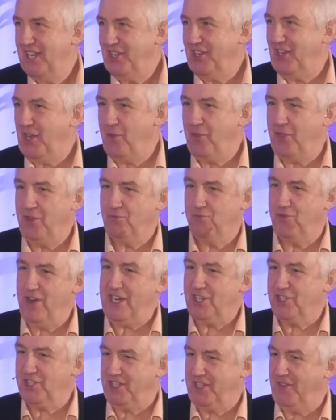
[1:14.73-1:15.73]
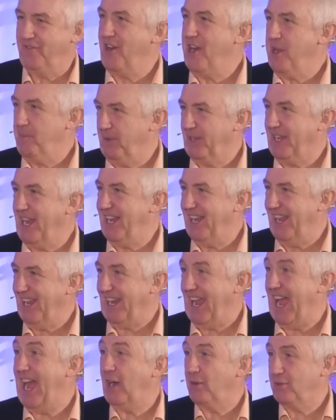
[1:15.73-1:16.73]
you know, the reach at the very
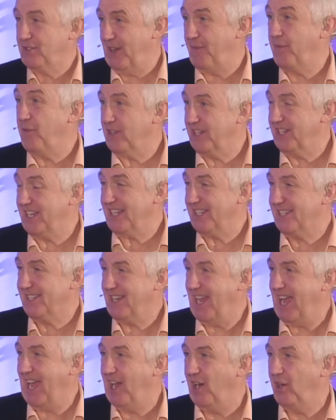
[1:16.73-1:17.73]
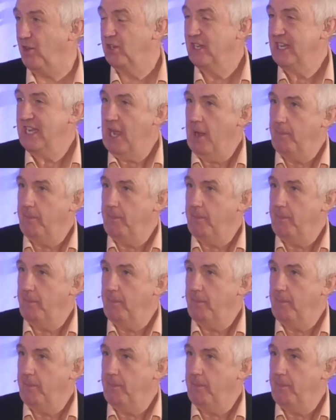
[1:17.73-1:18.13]
beginning, how different it is now.